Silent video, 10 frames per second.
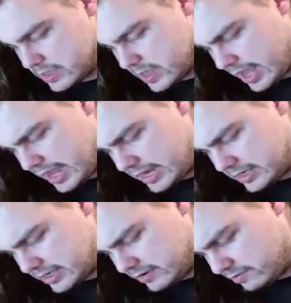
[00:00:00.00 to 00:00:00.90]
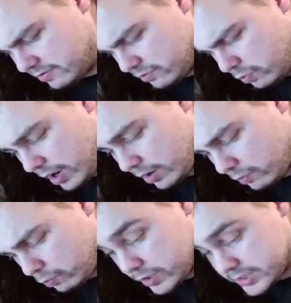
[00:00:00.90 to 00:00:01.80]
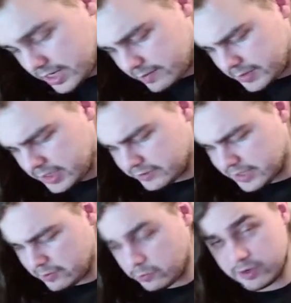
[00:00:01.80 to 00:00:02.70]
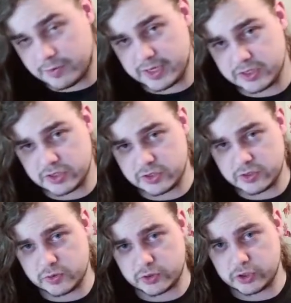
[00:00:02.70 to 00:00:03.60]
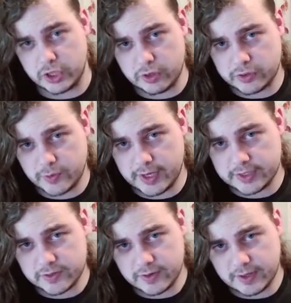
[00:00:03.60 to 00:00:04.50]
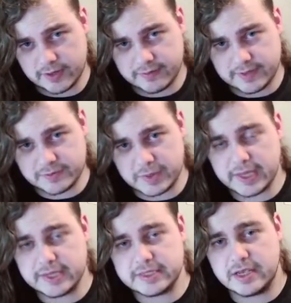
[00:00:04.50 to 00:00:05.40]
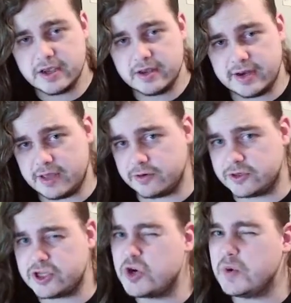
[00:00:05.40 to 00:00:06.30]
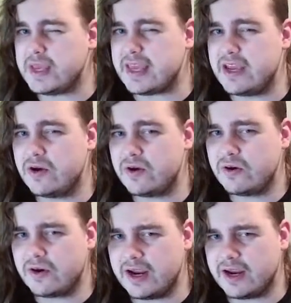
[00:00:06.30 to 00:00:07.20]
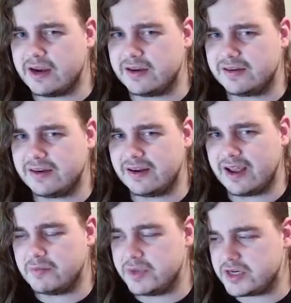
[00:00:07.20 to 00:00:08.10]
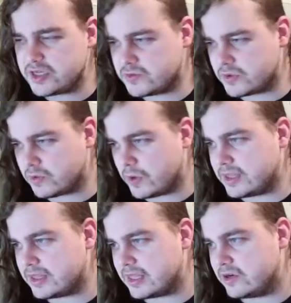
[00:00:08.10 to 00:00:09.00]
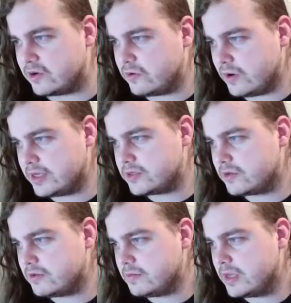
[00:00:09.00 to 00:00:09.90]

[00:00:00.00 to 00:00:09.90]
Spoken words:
And where one time Cloud9 would have been too slow to answer a lot of these plays, now they're too eager and ambitious with the way that they do answer them.